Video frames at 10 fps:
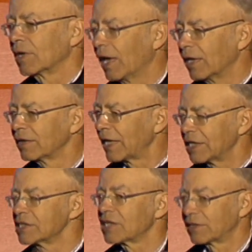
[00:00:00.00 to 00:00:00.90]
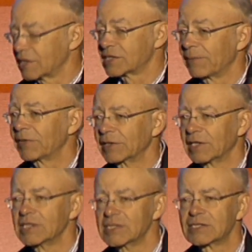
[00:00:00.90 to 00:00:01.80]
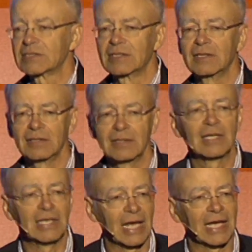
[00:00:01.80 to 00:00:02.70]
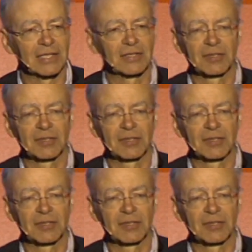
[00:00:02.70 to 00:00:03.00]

And that is, I think, something that is innate.